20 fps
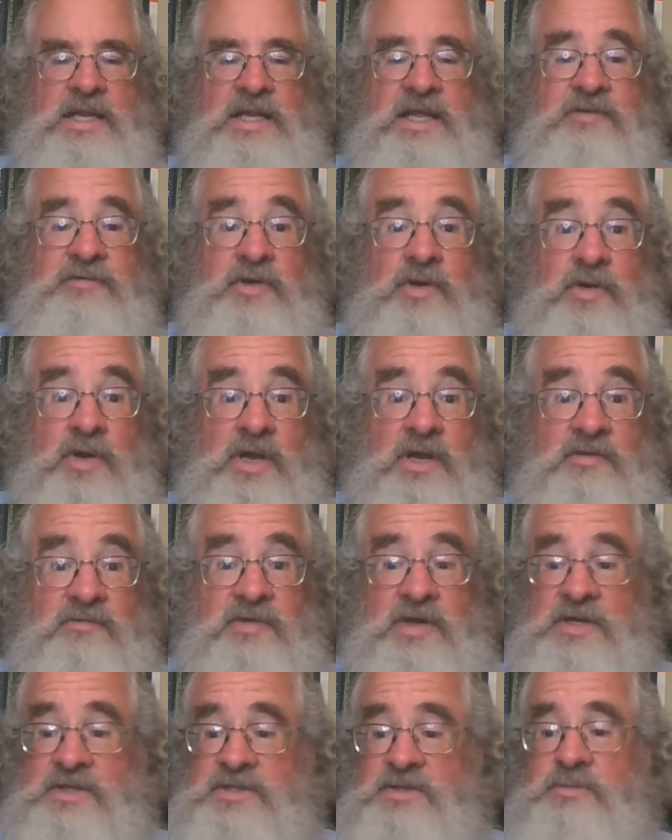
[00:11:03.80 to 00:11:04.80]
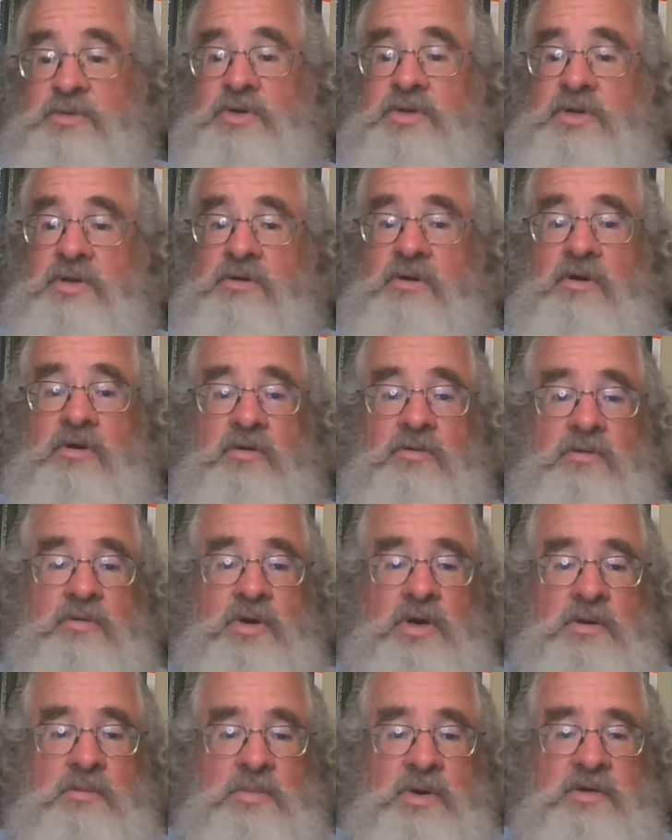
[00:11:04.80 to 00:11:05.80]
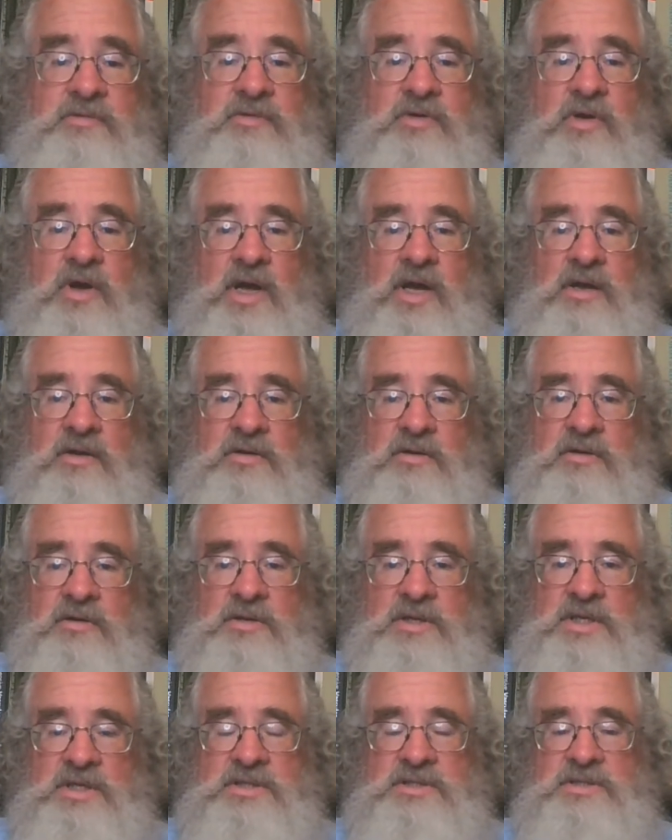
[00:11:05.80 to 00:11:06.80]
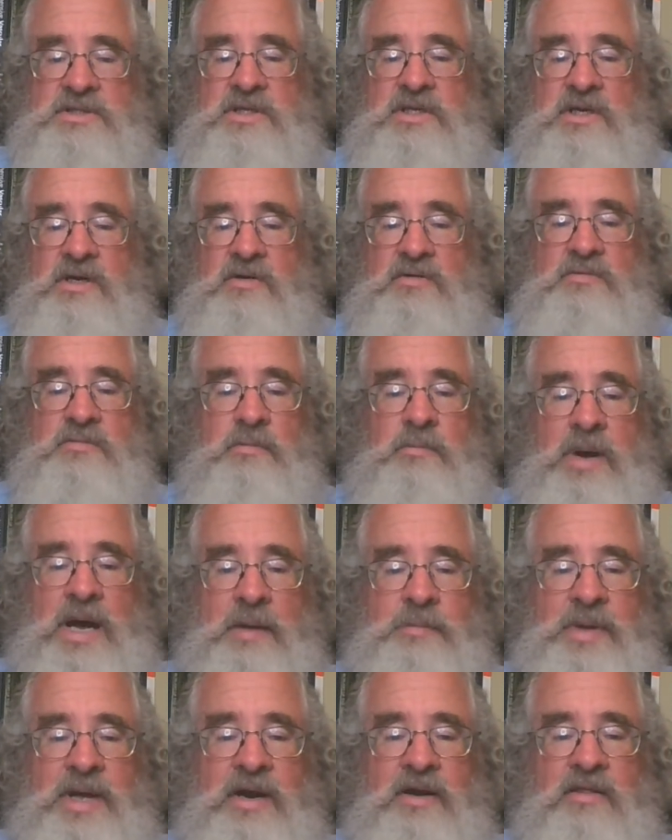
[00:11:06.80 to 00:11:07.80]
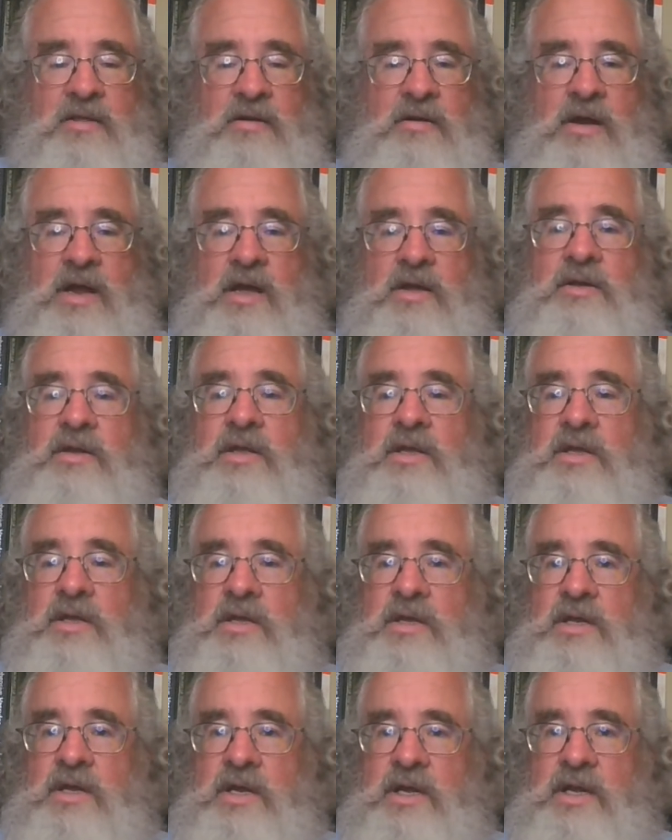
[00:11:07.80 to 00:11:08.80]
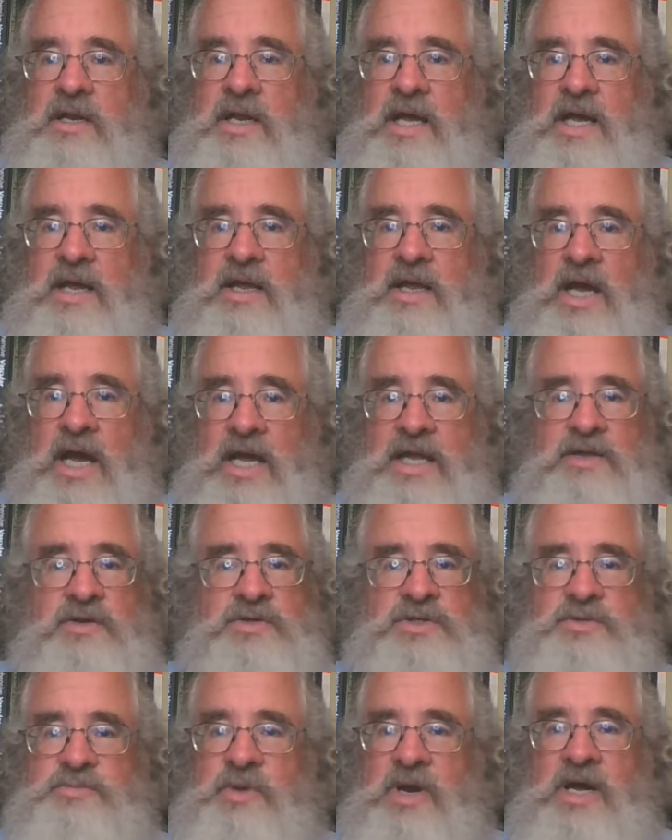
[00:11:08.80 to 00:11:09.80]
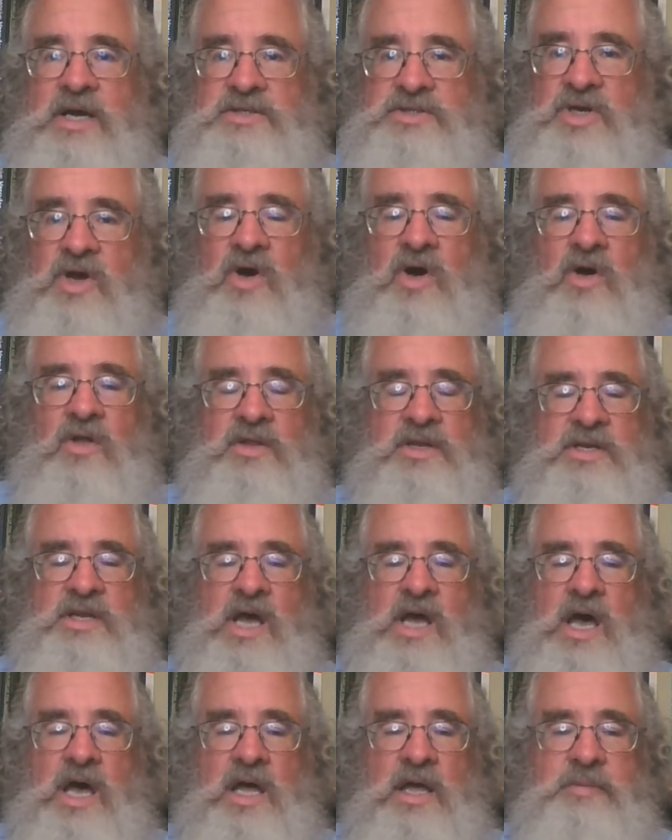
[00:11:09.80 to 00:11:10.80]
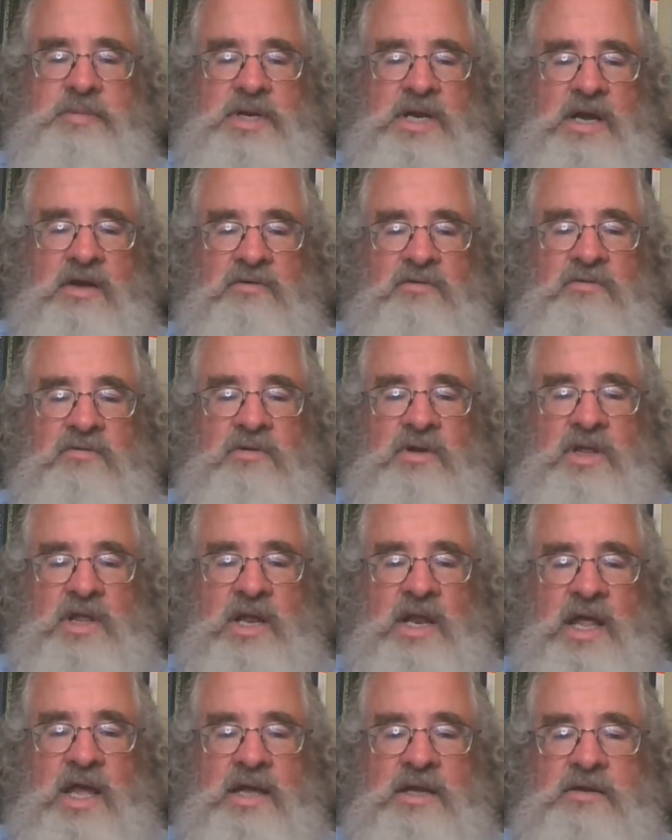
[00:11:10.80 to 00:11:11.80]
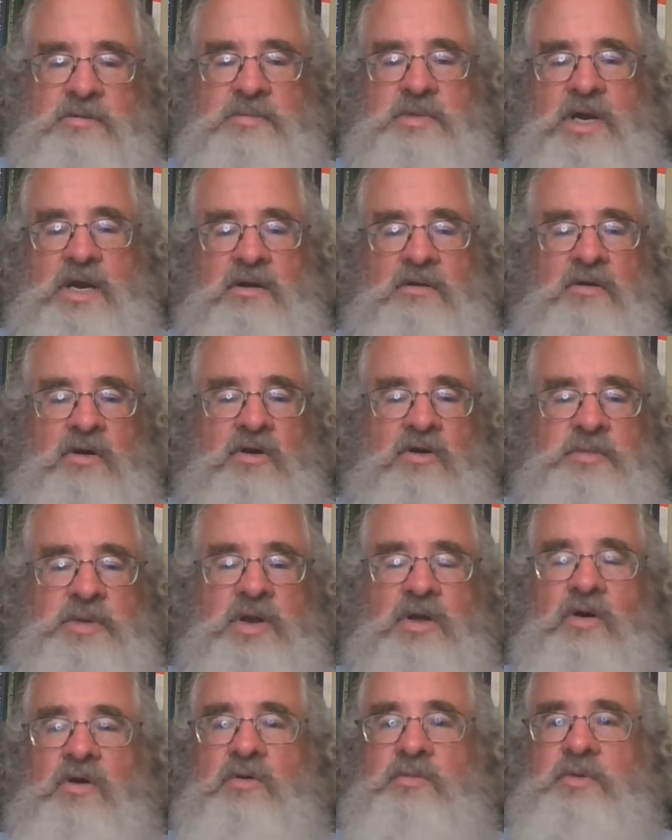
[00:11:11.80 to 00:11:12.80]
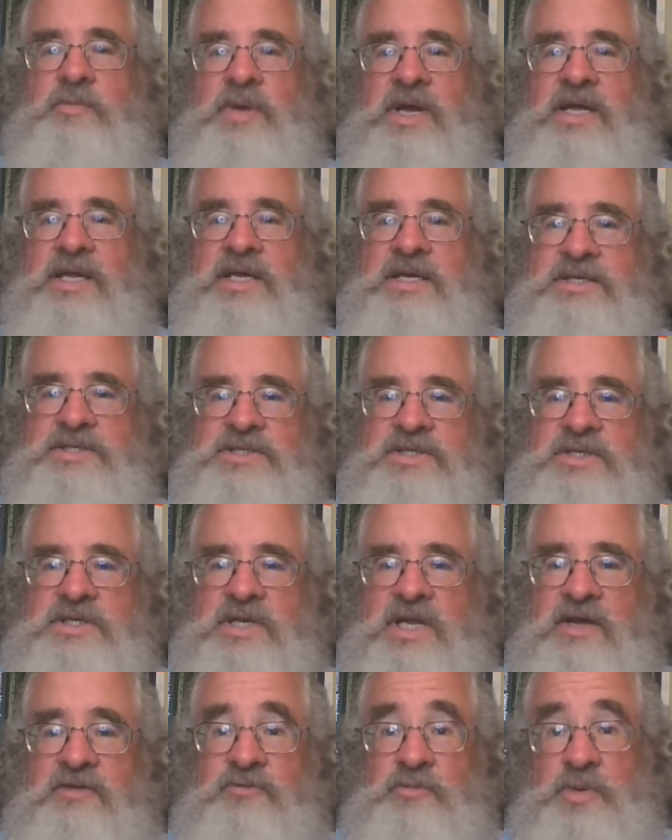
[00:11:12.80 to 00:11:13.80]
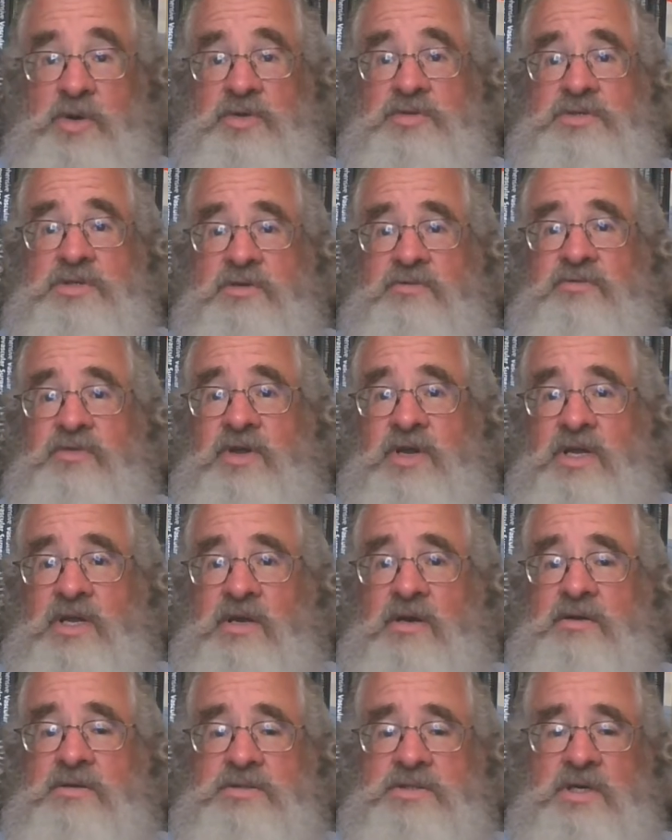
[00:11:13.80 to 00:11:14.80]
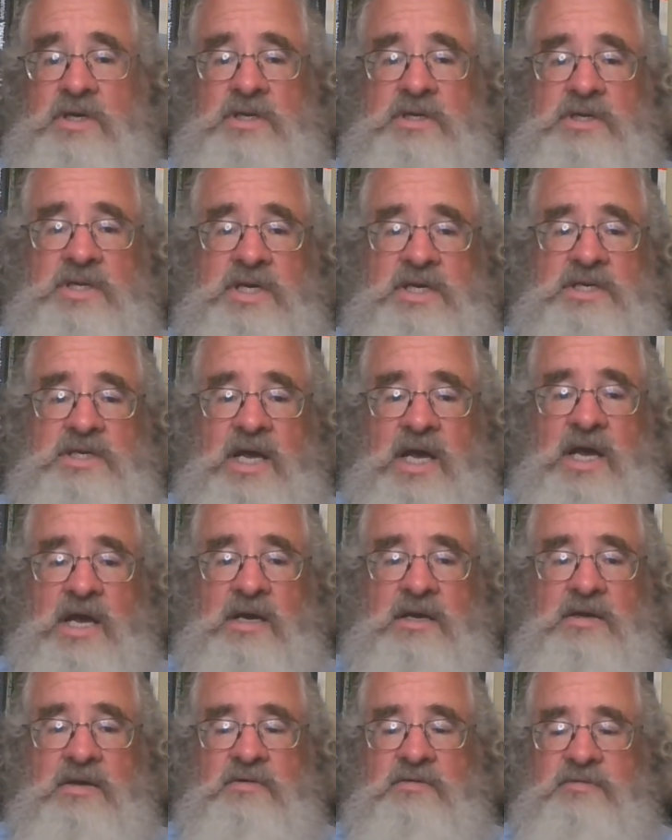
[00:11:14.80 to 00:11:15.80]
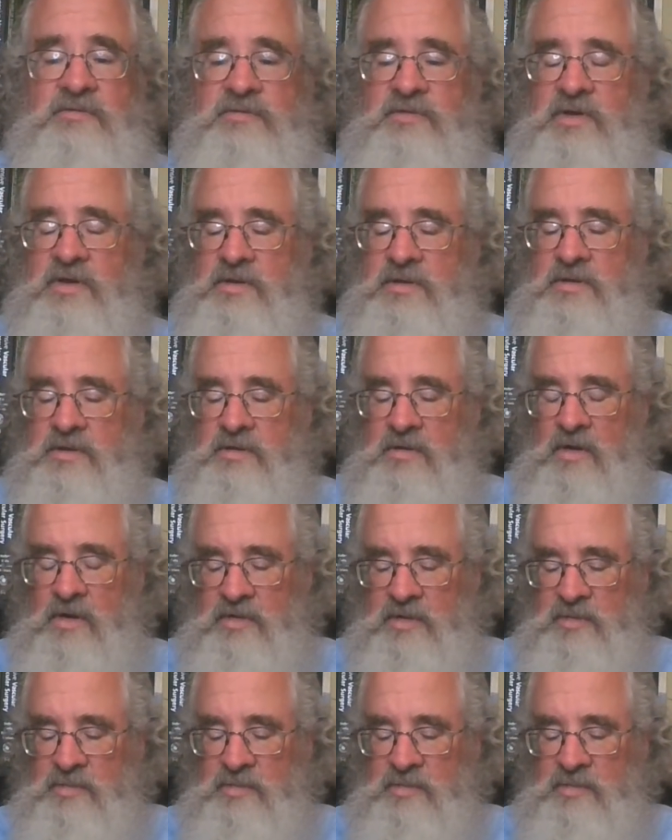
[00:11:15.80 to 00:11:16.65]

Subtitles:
leafy green vegetable that grow above the ground, or at least, pop out of the ground. And I use sprouts all the time, and I really like them. I grow them at home in my kitchen. I've posted videos on TikTok of the growing